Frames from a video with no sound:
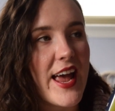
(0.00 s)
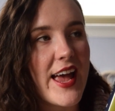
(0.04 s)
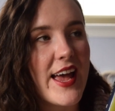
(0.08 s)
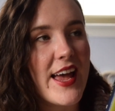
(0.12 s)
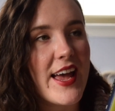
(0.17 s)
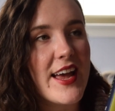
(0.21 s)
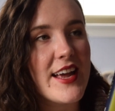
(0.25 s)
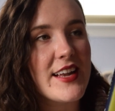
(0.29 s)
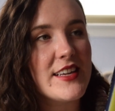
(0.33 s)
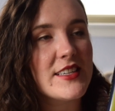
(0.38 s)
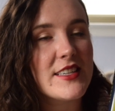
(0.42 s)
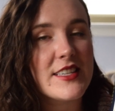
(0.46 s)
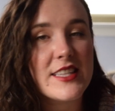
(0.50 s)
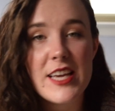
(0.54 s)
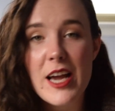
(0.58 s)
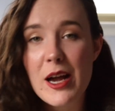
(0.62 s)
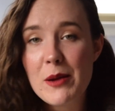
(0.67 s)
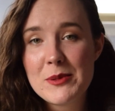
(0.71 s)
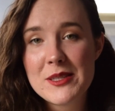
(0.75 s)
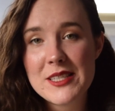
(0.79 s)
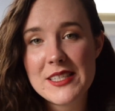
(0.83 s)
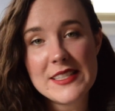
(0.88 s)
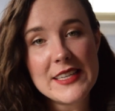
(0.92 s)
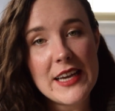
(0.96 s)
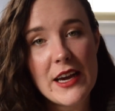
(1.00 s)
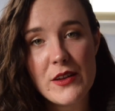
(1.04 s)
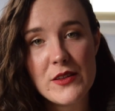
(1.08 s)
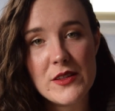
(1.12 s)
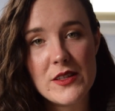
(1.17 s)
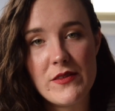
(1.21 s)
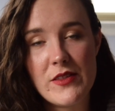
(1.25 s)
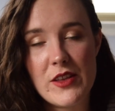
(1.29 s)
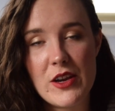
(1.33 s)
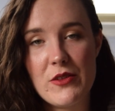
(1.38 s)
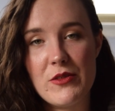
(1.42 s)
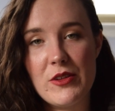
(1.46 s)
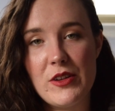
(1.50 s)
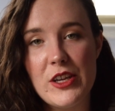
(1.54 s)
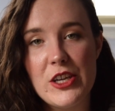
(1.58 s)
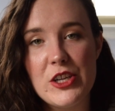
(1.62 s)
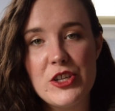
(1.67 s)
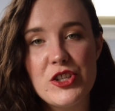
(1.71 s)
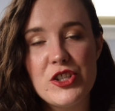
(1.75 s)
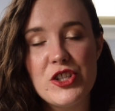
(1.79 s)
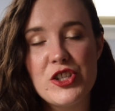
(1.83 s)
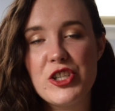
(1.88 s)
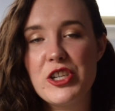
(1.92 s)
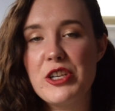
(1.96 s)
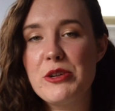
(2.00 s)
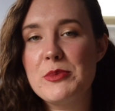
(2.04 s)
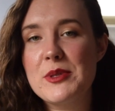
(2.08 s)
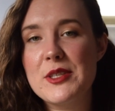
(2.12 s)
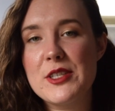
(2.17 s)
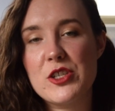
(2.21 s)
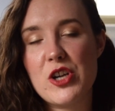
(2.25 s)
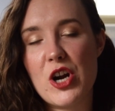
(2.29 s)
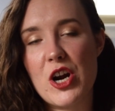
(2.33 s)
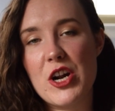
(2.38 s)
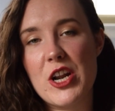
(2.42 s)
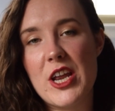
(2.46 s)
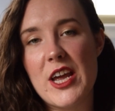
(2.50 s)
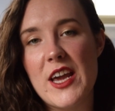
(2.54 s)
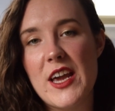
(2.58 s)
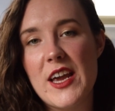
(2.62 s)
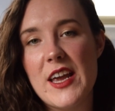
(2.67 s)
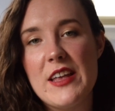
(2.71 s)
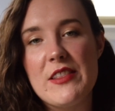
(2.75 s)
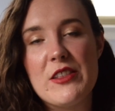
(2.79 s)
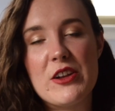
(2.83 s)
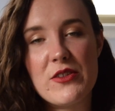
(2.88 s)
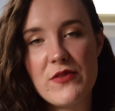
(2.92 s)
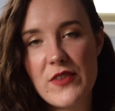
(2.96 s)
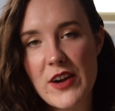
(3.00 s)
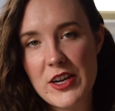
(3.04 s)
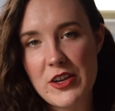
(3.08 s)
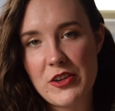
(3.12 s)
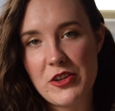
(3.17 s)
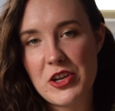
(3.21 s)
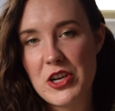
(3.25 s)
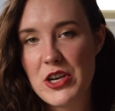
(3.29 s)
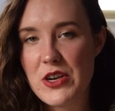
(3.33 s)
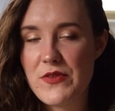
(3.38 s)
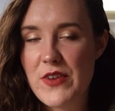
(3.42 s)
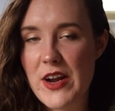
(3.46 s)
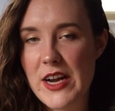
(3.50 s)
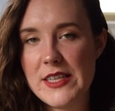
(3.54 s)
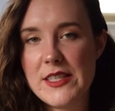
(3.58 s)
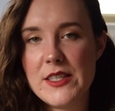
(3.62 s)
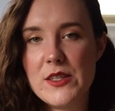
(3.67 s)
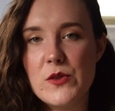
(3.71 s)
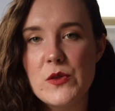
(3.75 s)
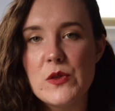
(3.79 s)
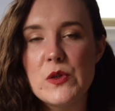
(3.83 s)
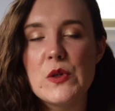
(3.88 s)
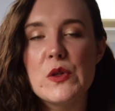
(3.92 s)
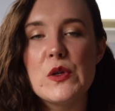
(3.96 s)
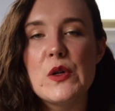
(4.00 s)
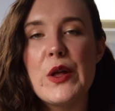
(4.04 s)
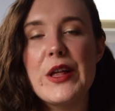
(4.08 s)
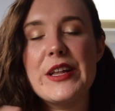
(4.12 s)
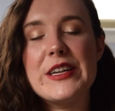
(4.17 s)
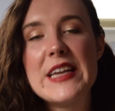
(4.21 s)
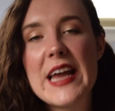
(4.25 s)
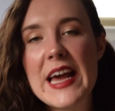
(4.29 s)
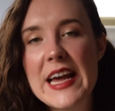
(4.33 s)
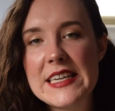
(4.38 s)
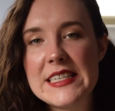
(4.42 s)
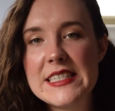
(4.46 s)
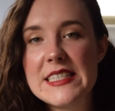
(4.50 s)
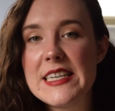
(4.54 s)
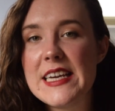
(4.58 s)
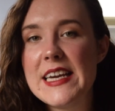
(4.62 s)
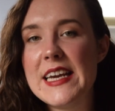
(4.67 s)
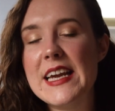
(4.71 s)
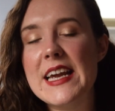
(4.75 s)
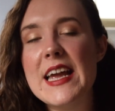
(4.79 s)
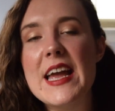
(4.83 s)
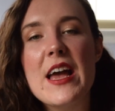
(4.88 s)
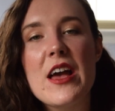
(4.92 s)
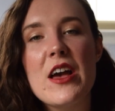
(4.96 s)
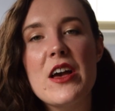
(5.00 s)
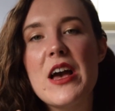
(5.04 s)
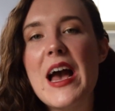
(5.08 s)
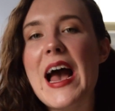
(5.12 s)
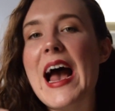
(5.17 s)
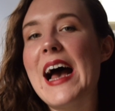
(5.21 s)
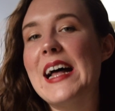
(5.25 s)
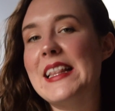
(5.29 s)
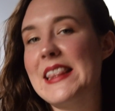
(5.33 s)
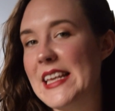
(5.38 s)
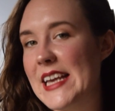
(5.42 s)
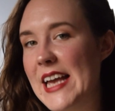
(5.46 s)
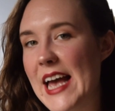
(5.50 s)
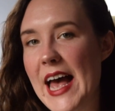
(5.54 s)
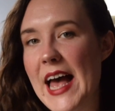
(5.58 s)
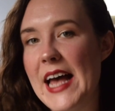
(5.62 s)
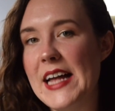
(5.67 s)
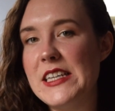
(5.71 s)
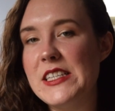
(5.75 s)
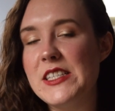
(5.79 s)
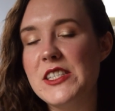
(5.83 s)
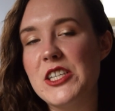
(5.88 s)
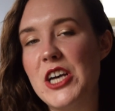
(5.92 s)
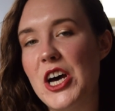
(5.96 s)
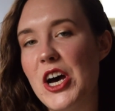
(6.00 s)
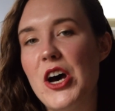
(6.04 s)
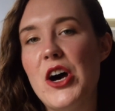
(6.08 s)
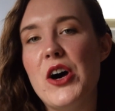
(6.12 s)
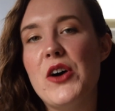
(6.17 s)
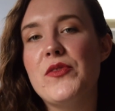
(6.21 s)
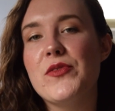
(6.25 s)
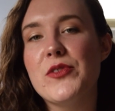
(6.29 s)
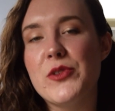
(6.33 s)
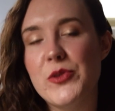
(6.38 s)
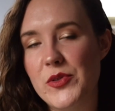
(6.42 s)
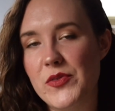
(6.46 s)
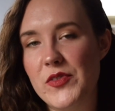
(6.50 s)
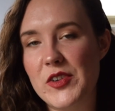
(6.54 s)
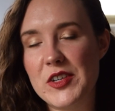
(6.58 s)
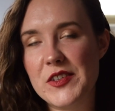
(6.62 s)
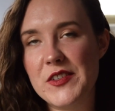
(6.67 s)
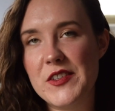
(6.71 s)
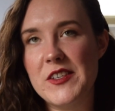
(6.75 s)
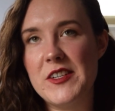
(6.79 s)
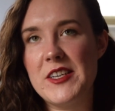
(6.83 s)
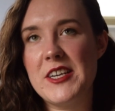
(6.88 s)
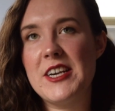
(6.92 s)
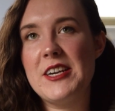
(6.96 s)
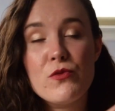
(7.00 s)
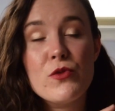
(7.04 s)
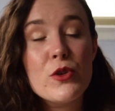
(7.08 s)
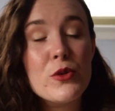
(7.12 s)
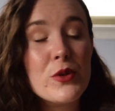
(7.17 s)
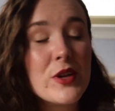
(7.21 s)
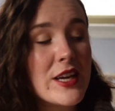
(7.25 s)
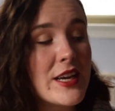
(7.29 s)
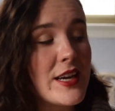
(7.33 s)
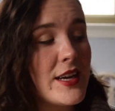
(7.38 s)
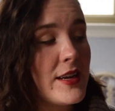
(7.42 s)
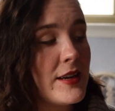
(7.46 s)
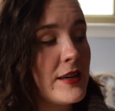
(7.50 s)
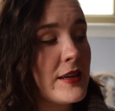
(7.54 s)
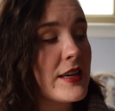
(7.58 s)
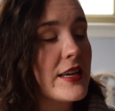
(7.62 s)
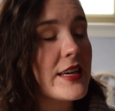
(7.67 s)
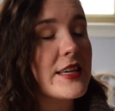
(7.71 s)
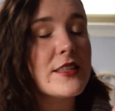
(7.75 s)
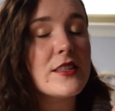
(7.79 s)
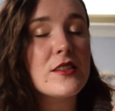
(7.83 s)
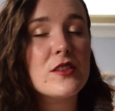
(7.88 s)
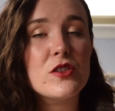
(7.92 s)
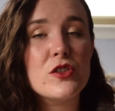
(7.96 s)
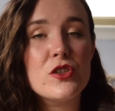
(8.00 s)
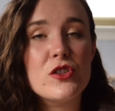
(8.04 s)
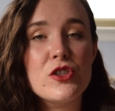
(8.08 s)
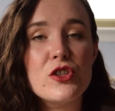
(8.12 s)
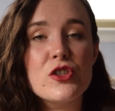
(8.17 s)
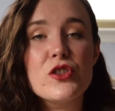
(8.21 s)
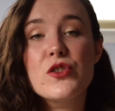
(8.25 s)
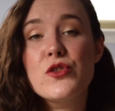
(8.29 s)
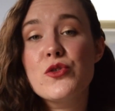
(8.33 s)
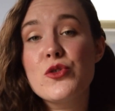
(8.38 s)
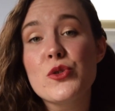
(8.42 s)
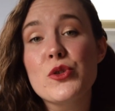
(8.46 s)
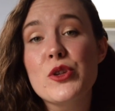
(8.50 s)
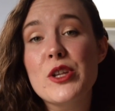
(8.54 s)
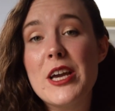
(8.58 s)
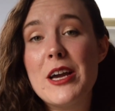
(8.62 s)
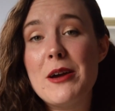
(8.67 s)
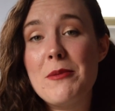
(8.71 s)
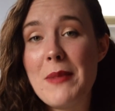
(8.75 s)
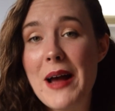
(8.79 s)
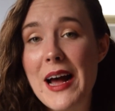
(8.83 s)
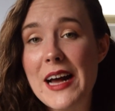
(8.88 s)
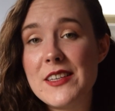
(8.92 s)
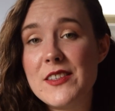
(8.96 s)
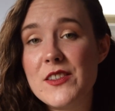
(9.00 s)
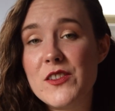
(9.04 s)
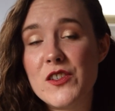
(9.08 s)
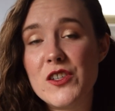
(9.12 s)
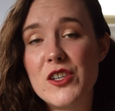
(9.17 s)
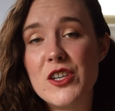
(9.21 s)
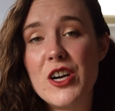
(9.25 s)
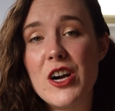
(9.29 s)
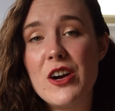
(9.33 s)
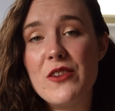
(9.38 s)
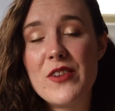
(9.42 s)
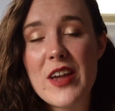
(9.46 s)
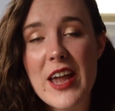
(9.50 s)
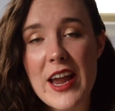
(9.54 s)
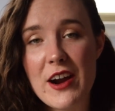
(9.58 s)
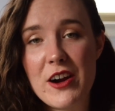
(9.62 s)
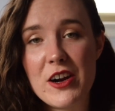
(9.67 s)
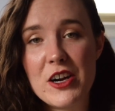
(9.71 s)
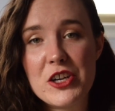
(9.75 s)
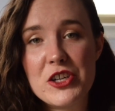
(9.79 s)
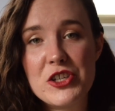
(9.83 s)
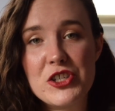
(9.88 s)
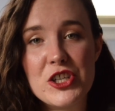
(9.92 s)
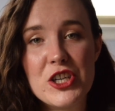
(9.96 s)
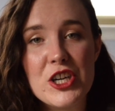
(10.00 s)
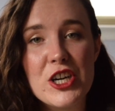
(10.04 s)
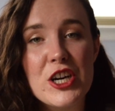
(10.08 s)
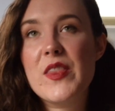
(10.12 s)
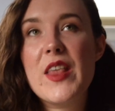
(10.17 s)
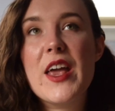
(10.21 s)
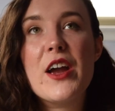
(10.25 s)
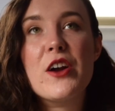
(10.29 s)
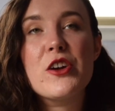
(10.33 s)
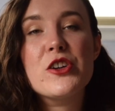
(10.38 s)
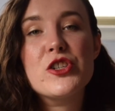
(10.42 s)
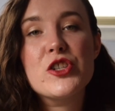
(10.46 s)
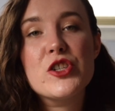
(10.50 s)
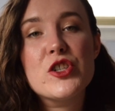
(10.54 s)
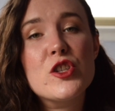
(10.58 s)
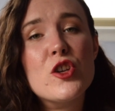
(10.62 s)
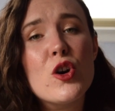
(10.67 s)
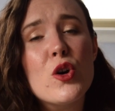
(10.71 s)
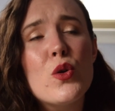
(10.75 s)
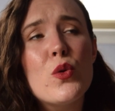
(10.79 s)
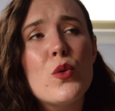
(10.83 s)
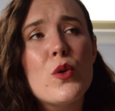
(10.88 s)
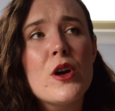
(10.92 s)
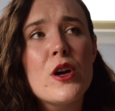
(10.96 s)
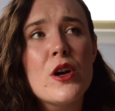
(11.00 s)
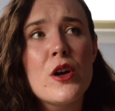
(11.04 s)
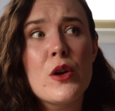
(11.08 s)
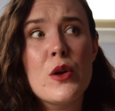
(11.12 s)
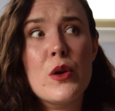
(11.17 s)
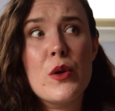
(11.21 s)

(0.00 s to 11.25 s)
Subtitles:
and the ups and downs of their relationship starting in their final year of high school and ending at the end of university. Rooney is just truly a master of character. They are just so